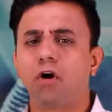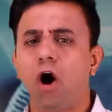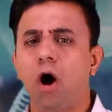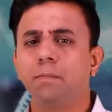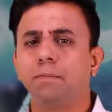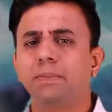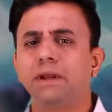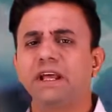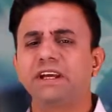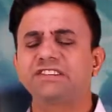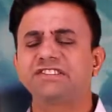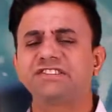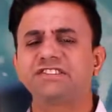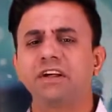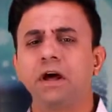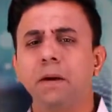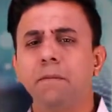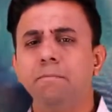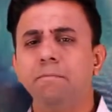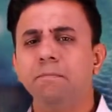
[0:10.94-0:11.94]
complex
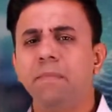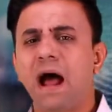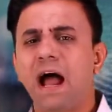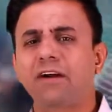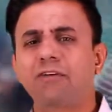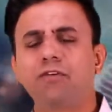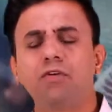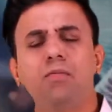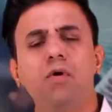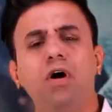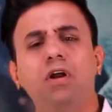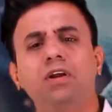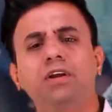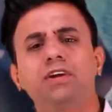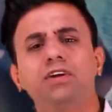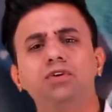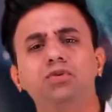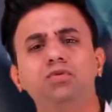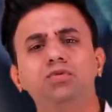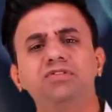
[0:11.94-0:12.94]

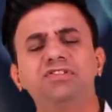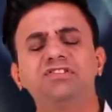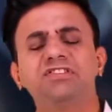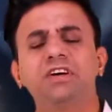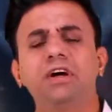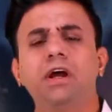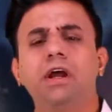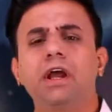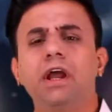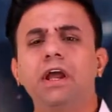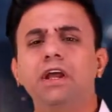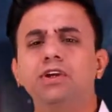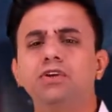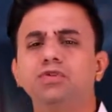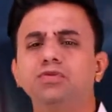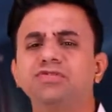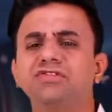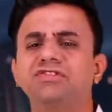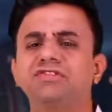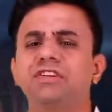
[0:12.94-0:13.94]
macromolecules
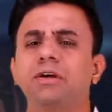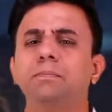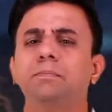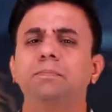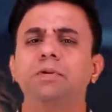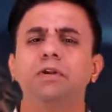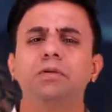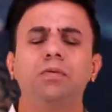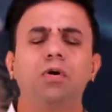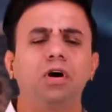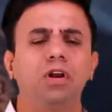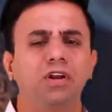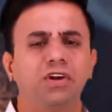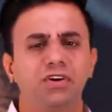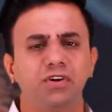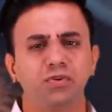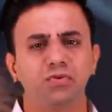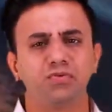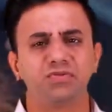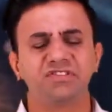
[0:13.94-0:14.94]
into simple
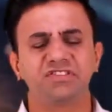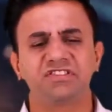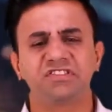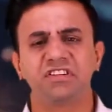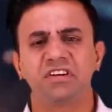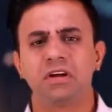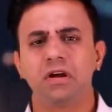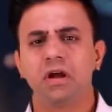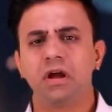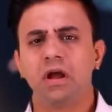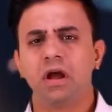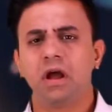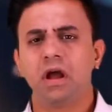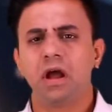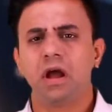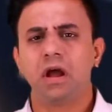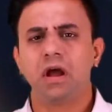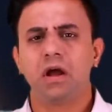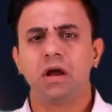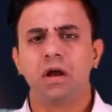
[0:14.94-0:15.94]
molecules.
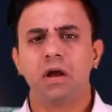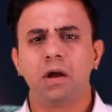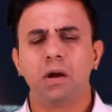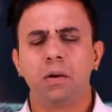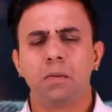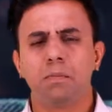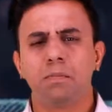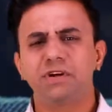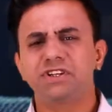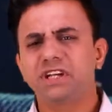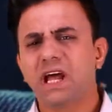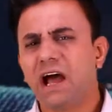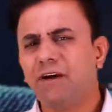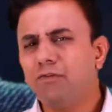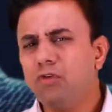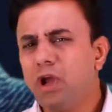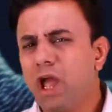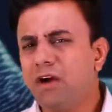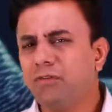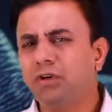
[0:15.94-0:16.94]
But
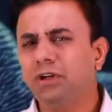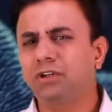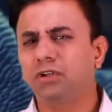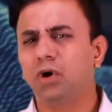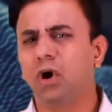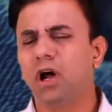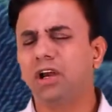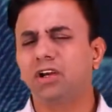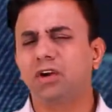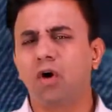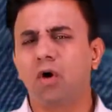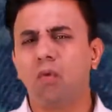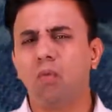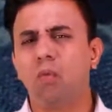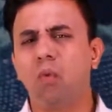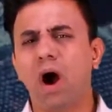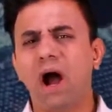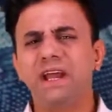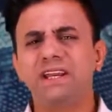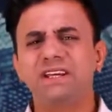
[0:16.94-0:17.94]
have you ever thought,
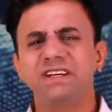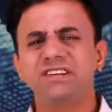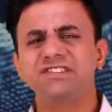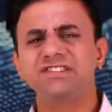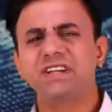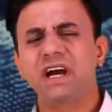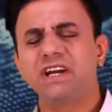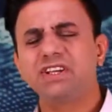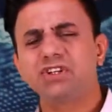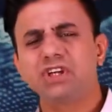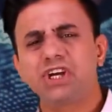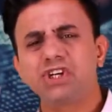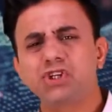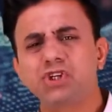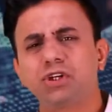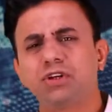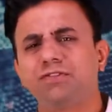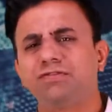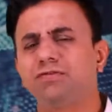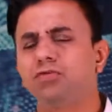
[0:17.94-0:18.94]
why does
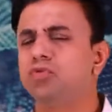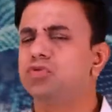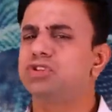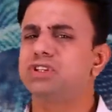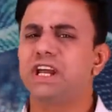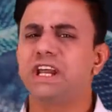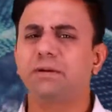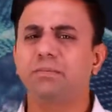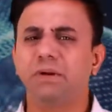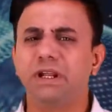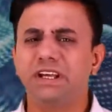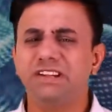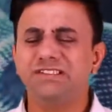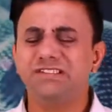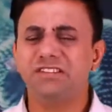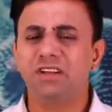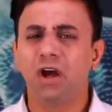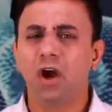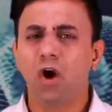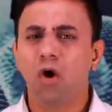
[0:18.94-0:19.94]
digestion of food take
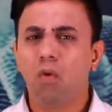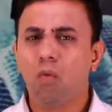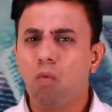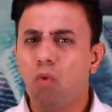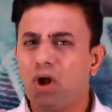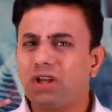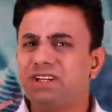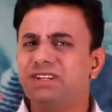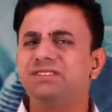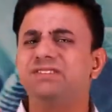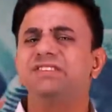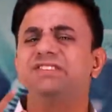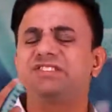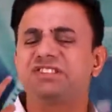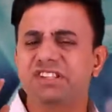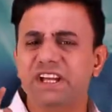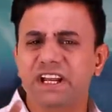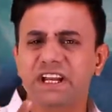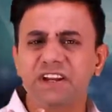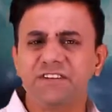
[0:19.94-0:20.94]
place? What is the
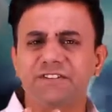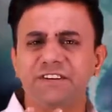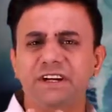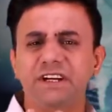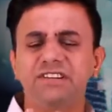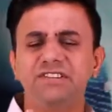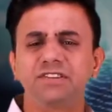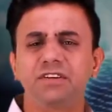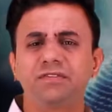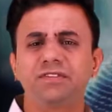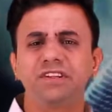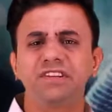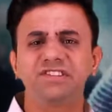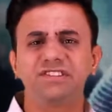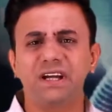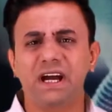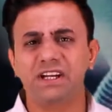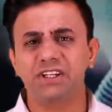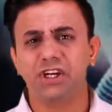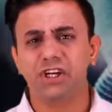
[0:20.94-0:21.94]
significance of this
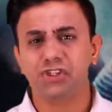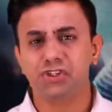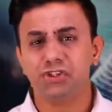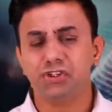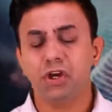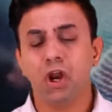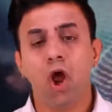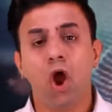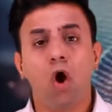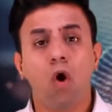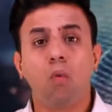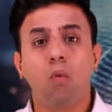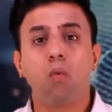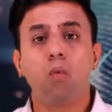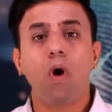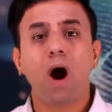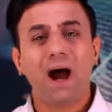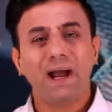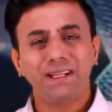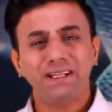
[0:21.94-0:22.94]
digestion?
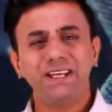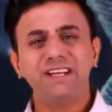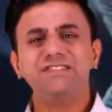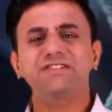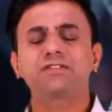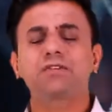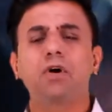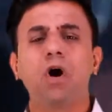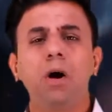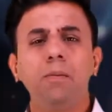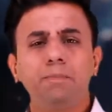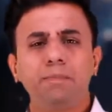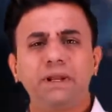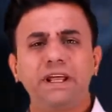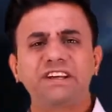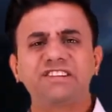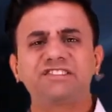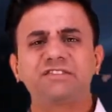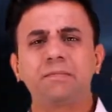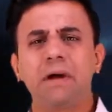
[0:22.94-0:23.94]
Why these
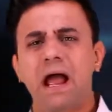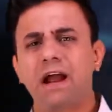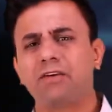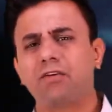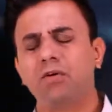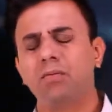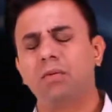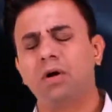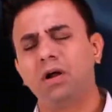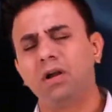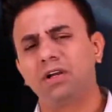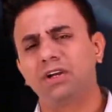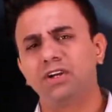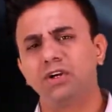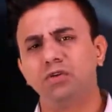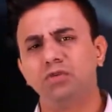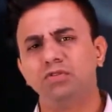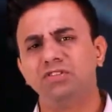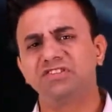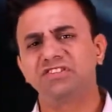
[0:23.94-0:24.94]
complex
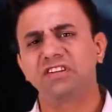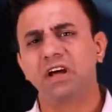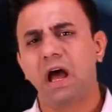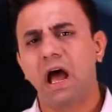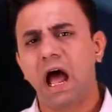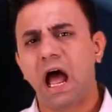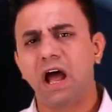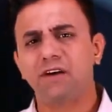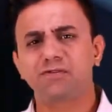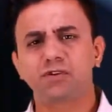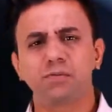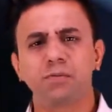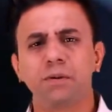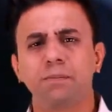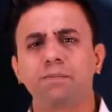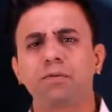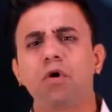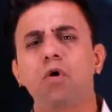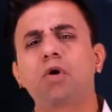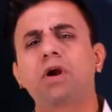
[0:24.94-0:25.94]
macromolecules have to be
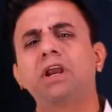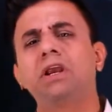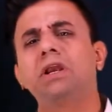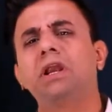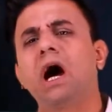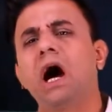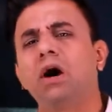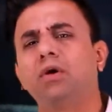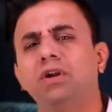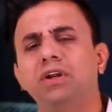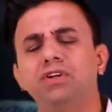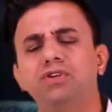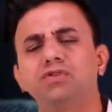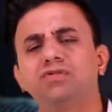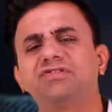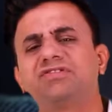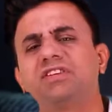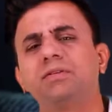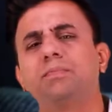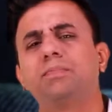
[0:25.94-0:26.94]
broken down
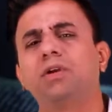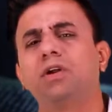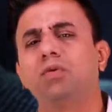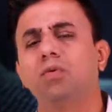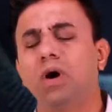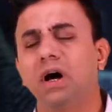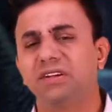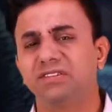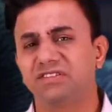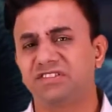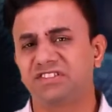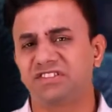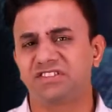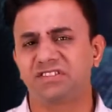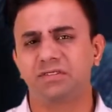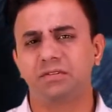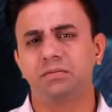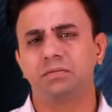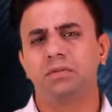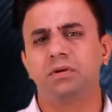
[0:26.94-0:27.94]
into simpler
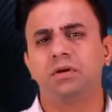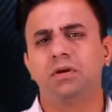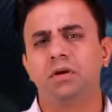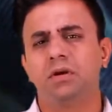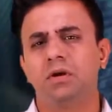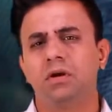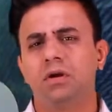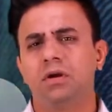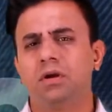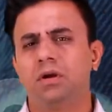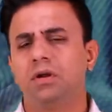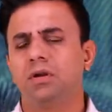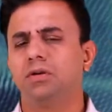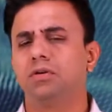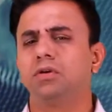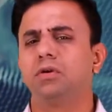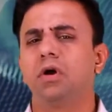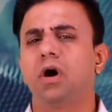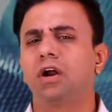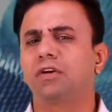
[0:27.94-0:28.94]
ones?
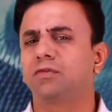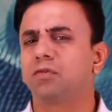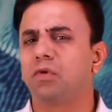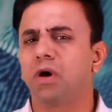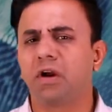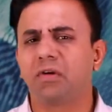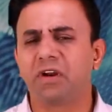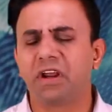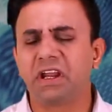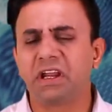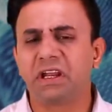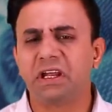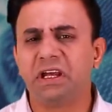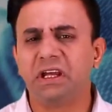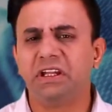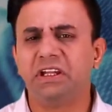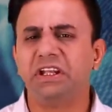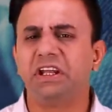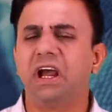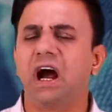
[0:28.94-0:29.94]
Do not worry,
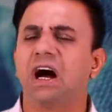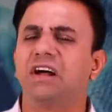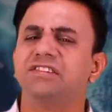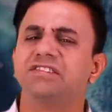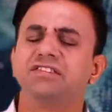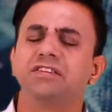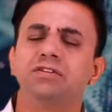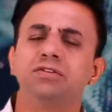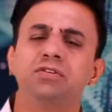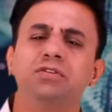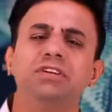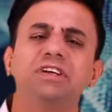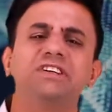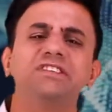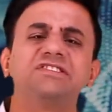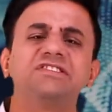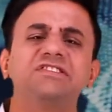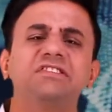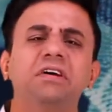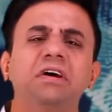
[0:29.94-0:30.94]
the answer to
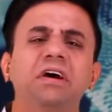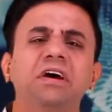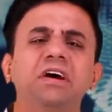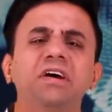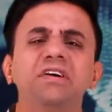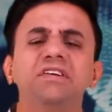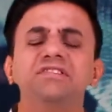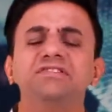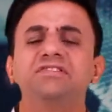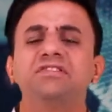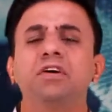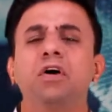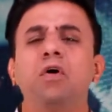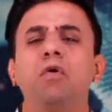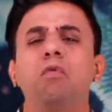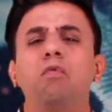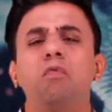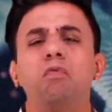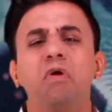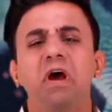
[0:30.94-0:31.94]
this is
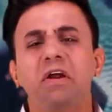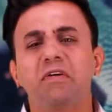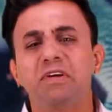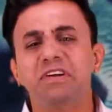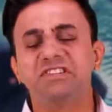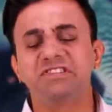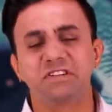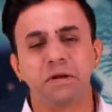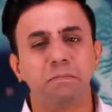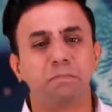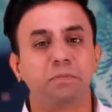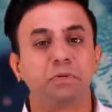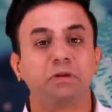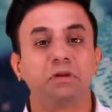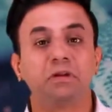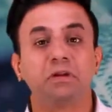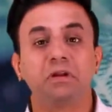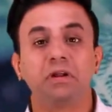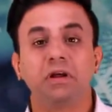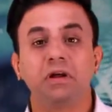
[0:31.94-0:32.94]
very simple.